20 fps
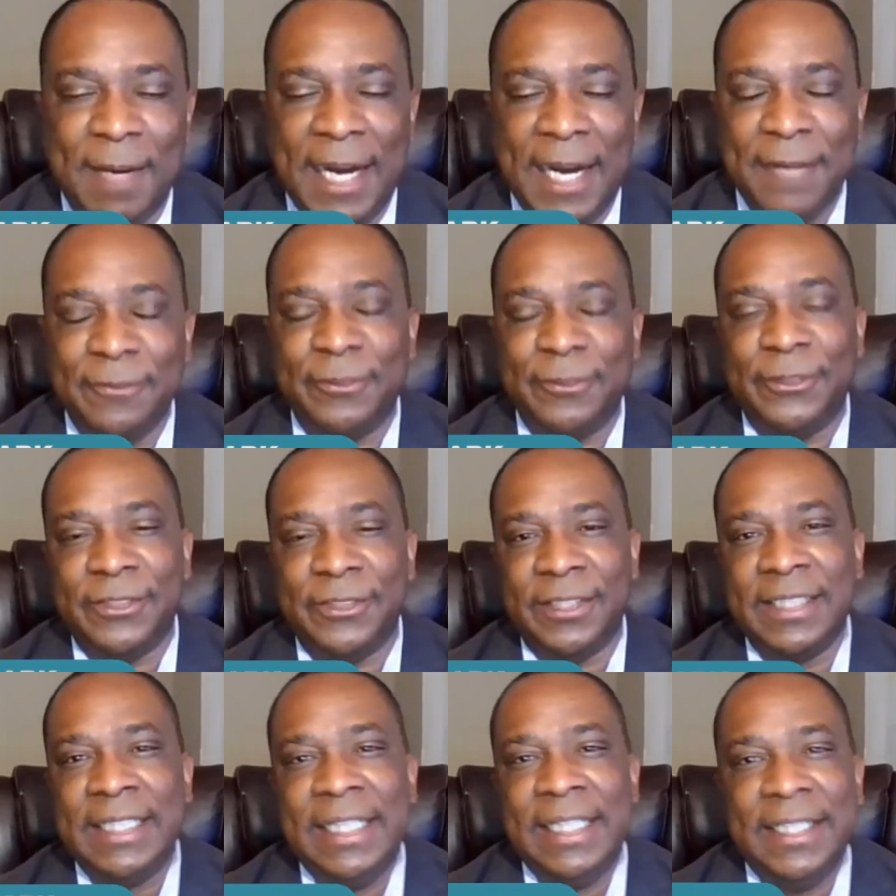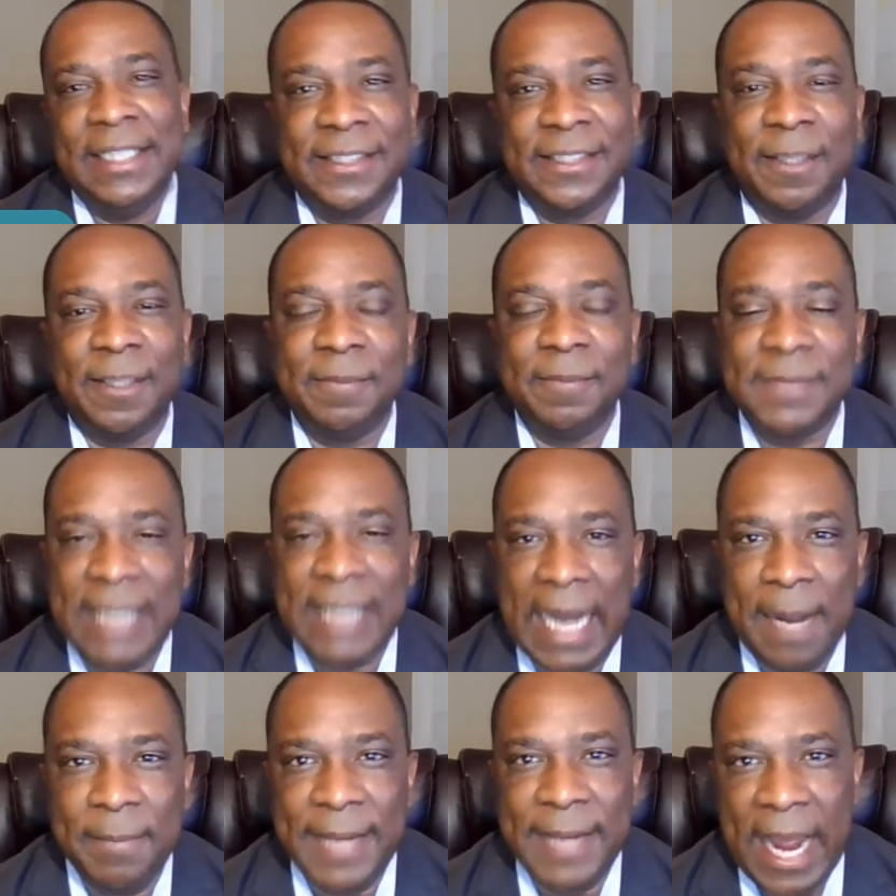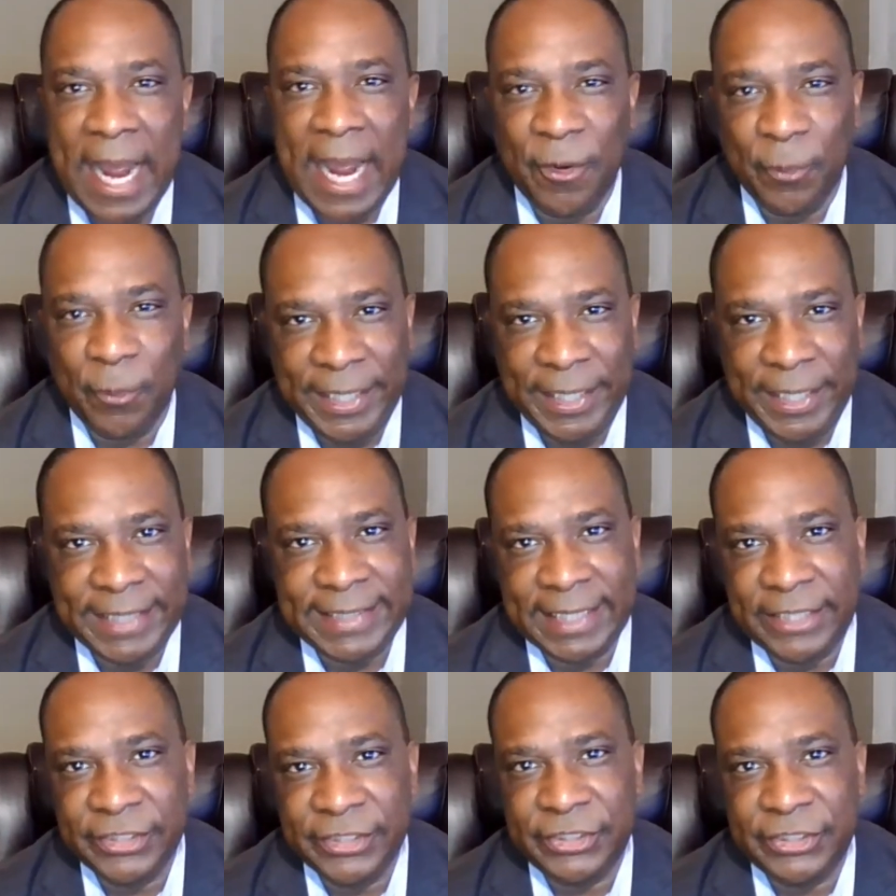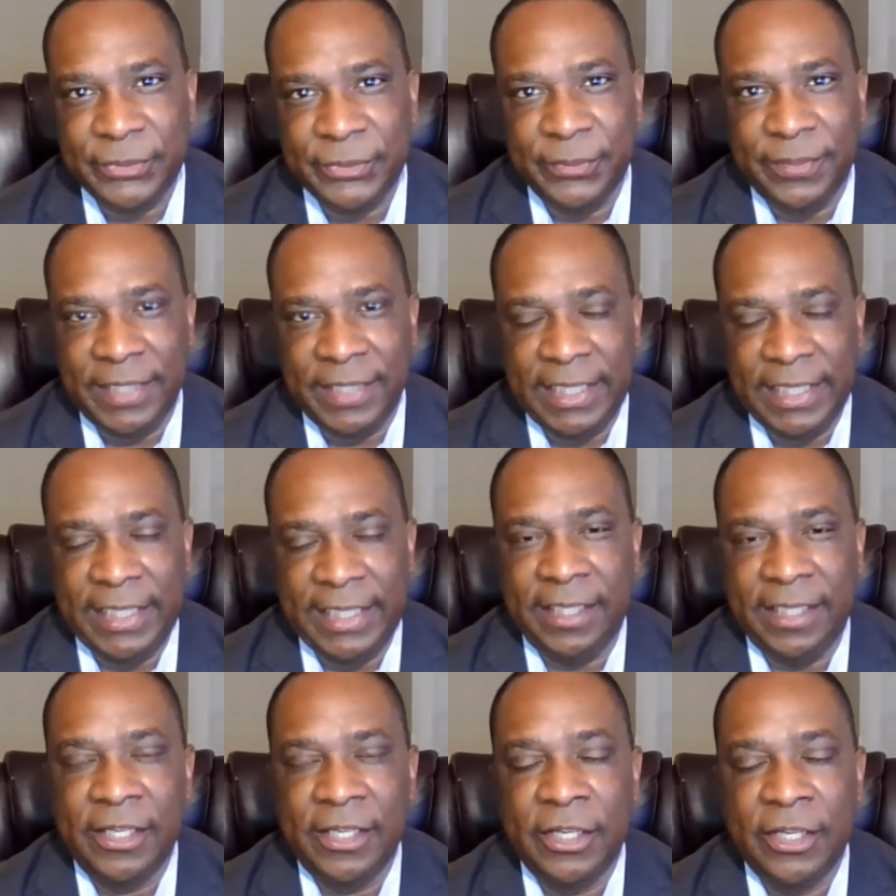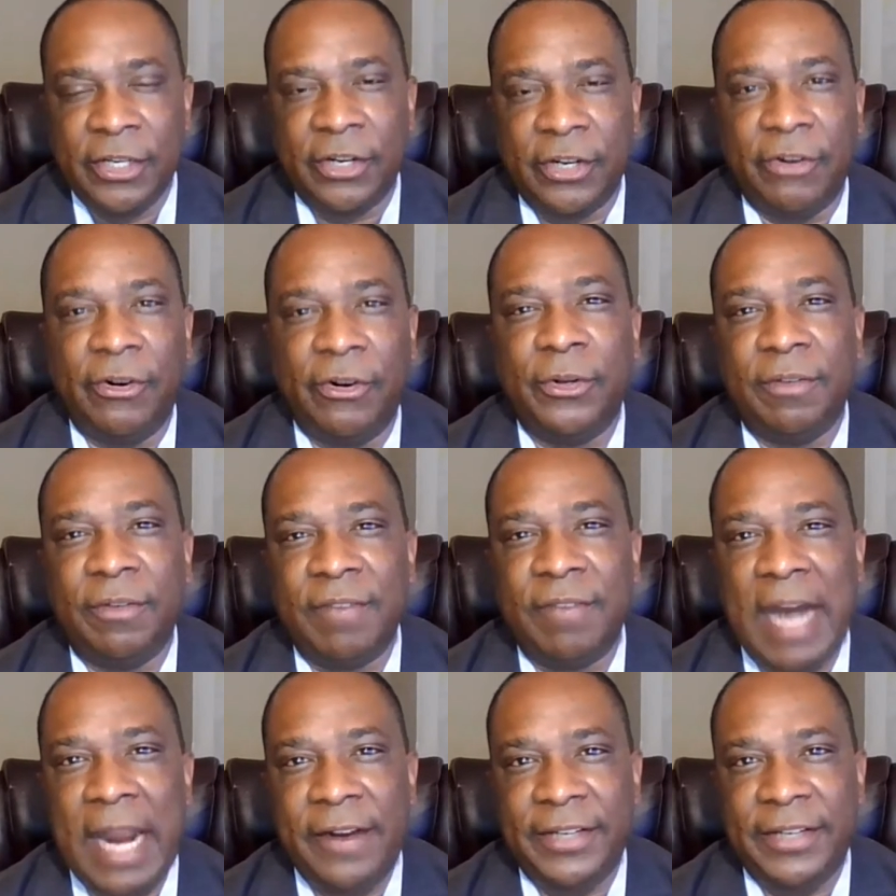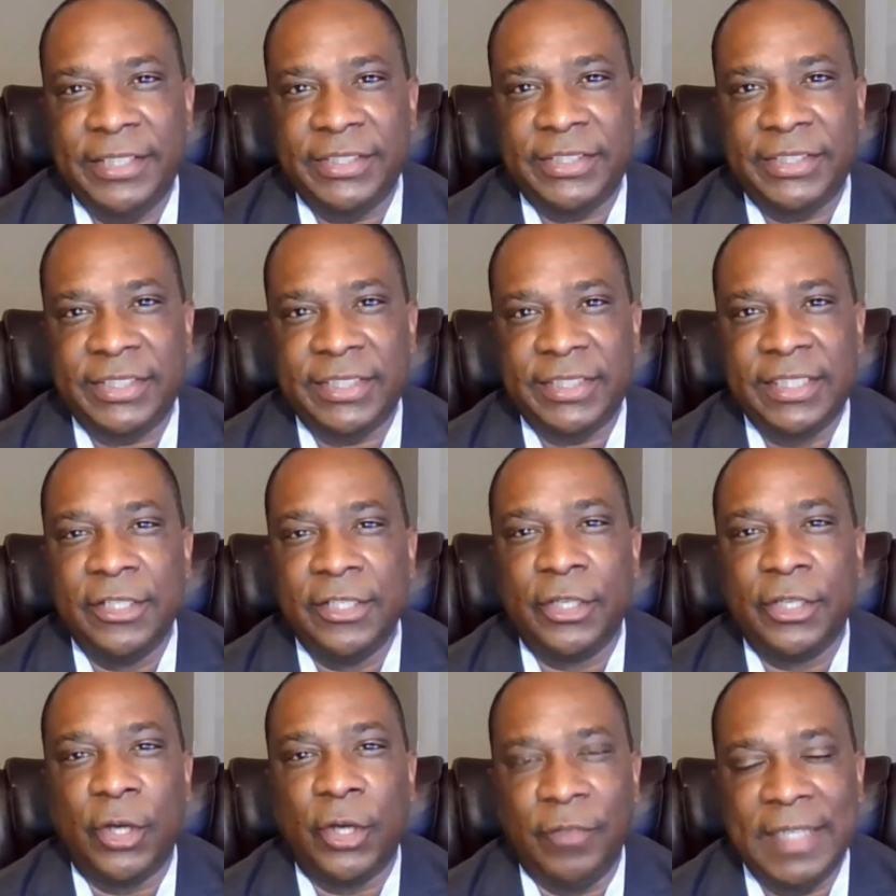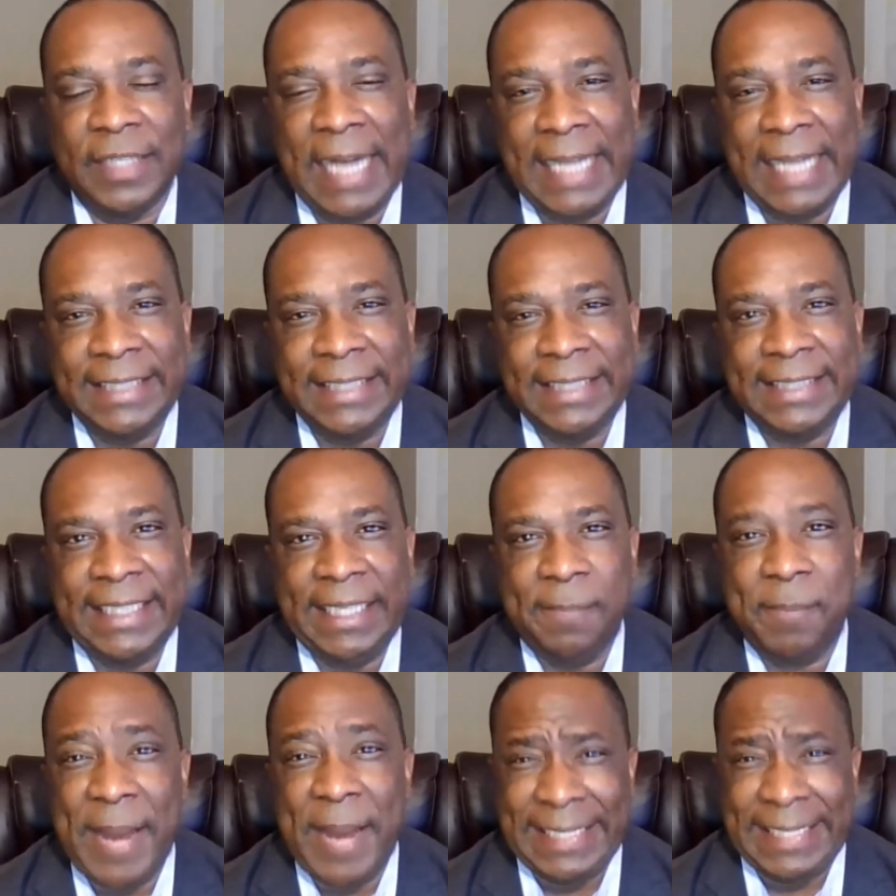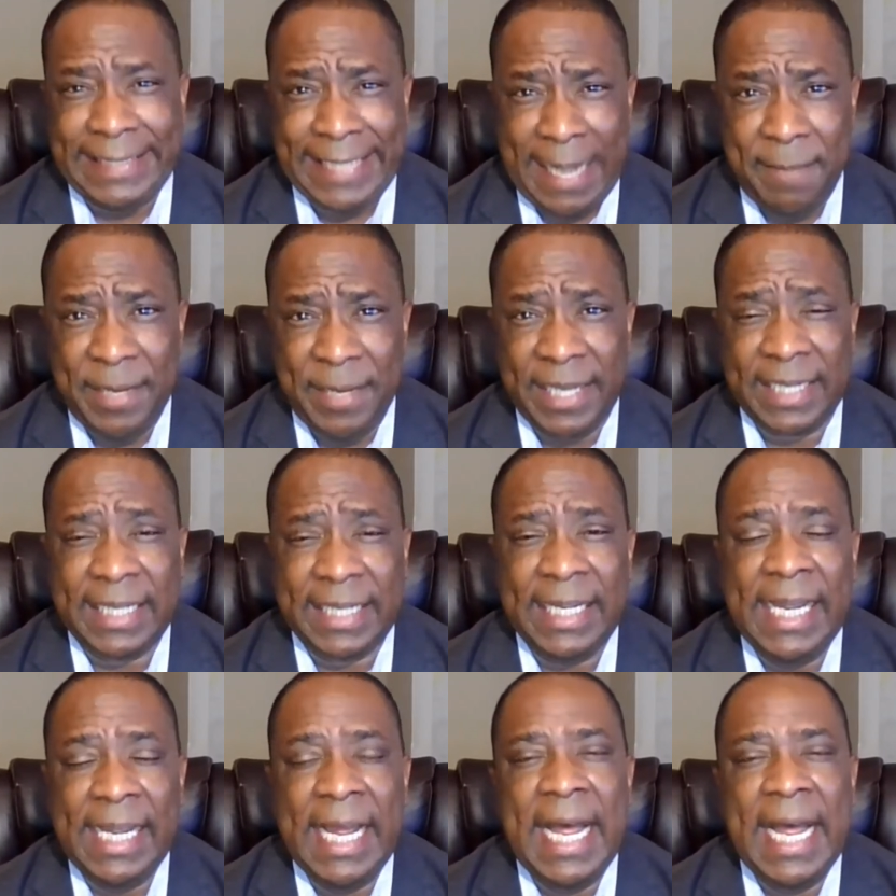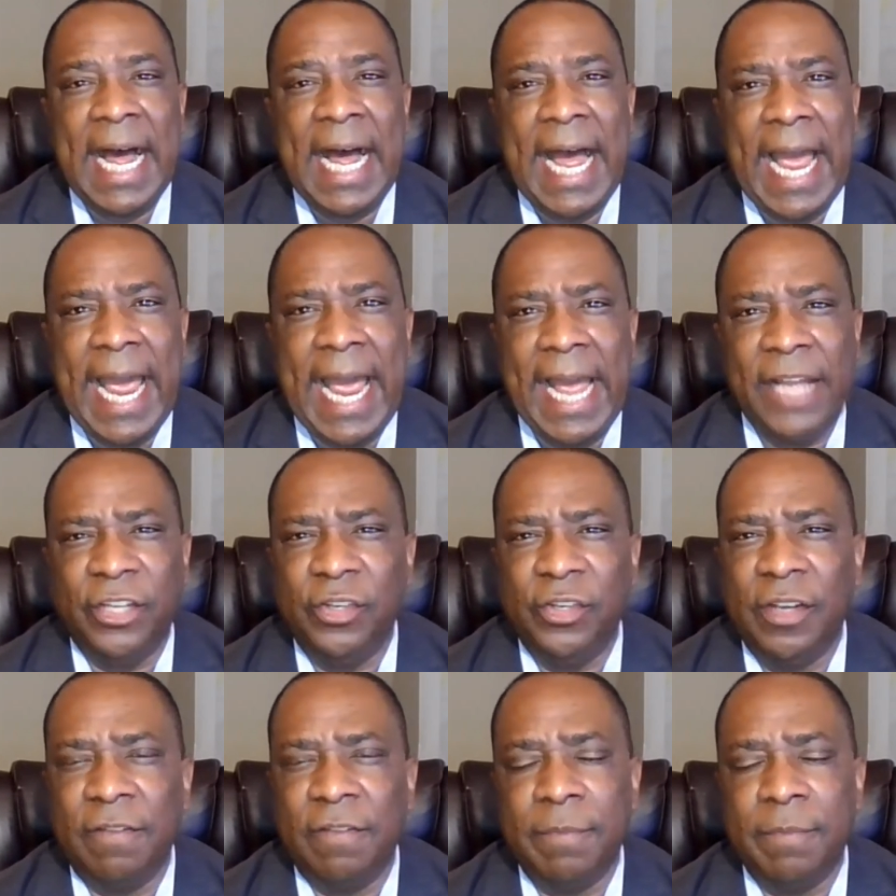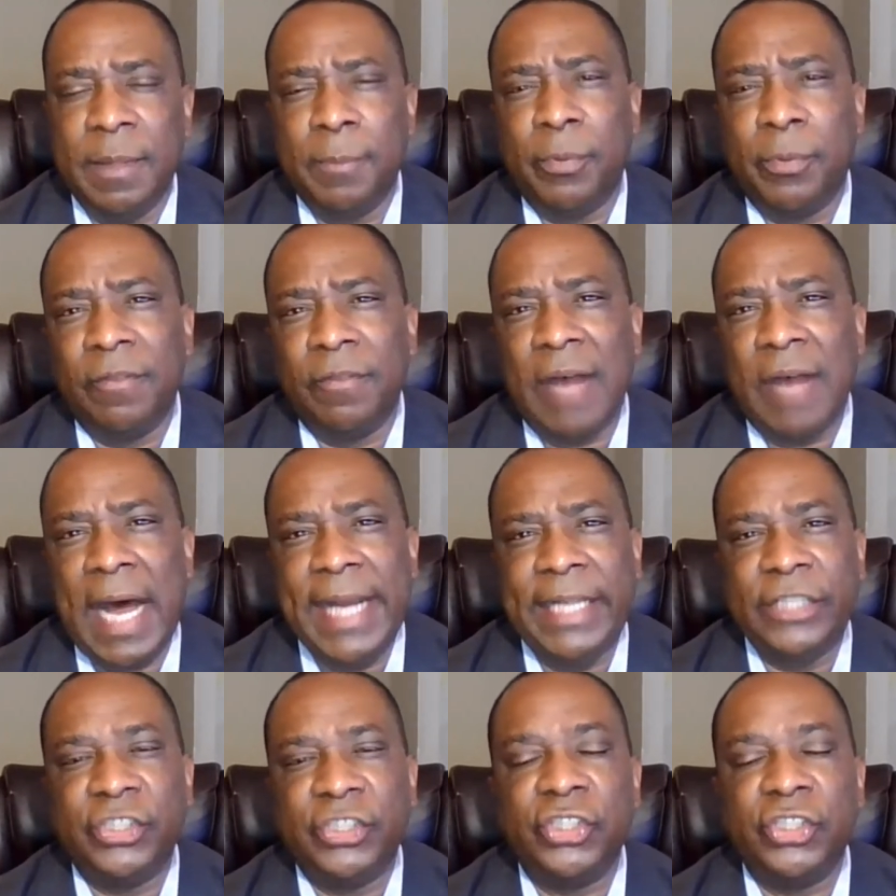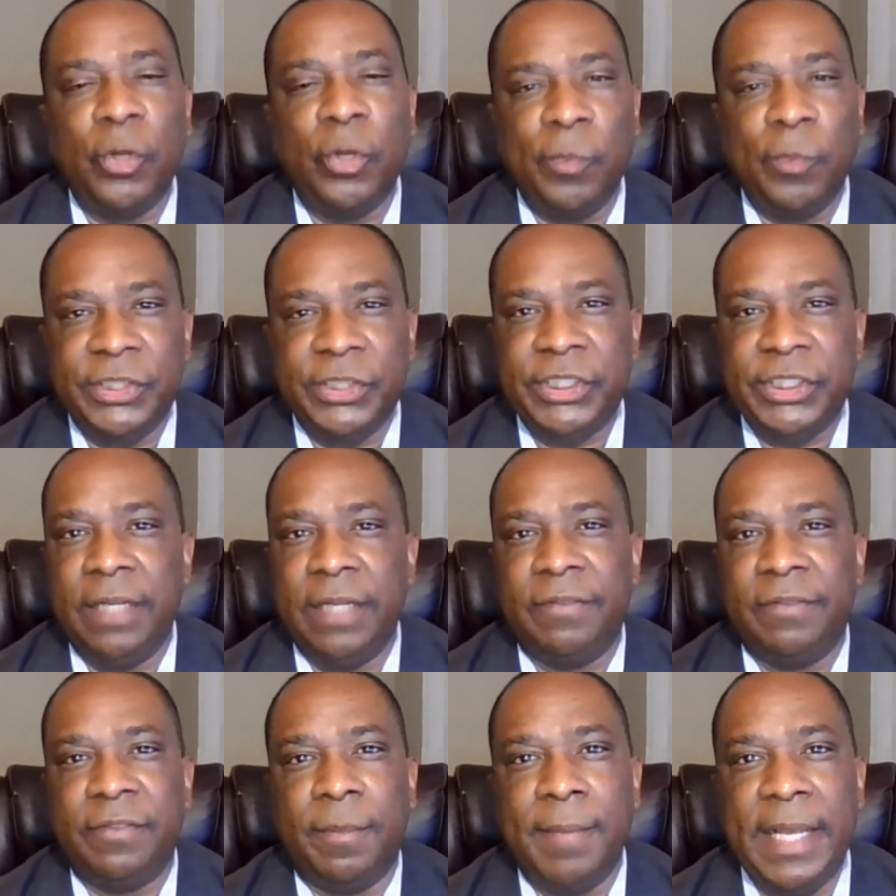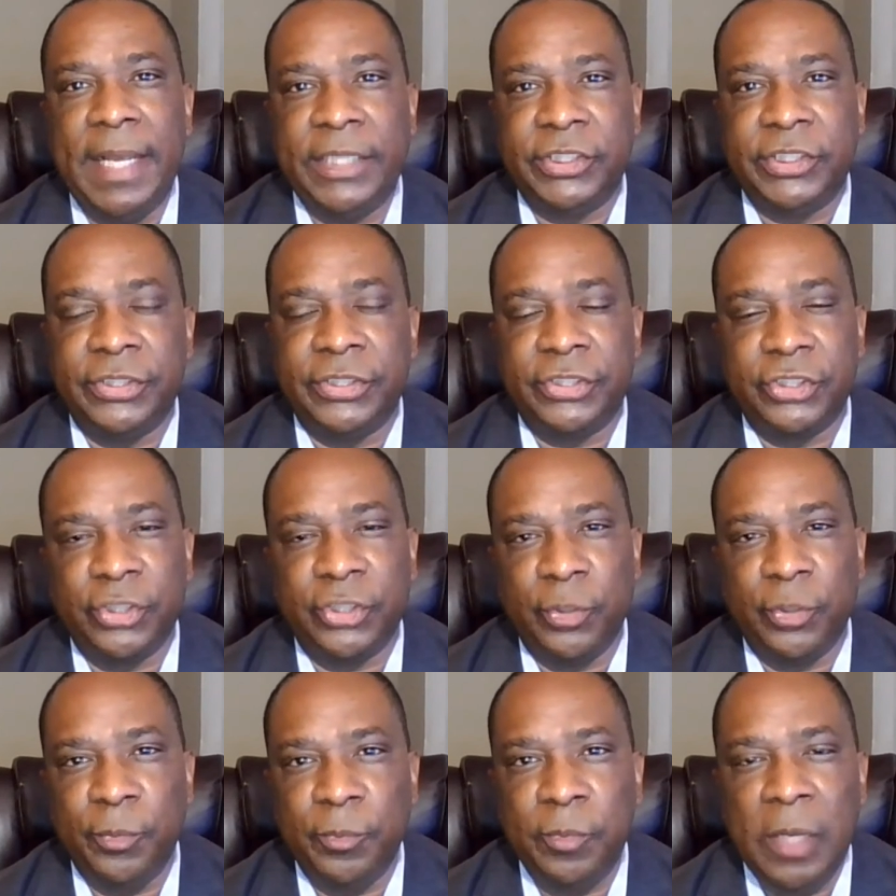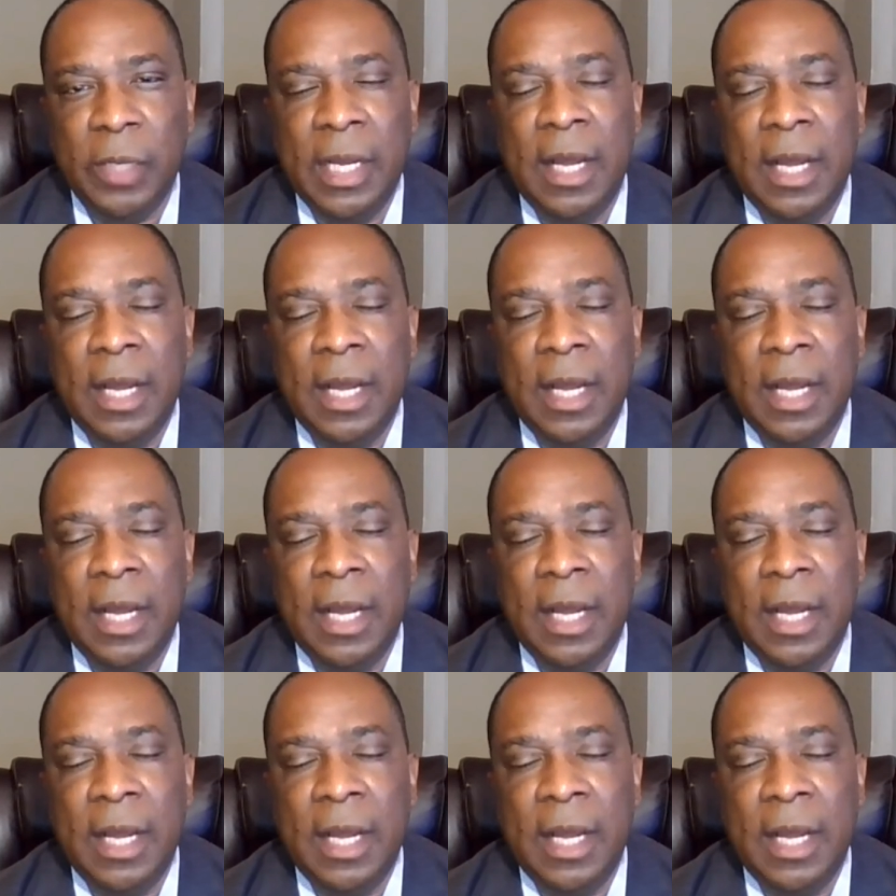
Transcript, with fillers: mine for some time now, weeks into the coronavirus COVID 19 pandemic. Mm-hmm. And you have been providing so much information, so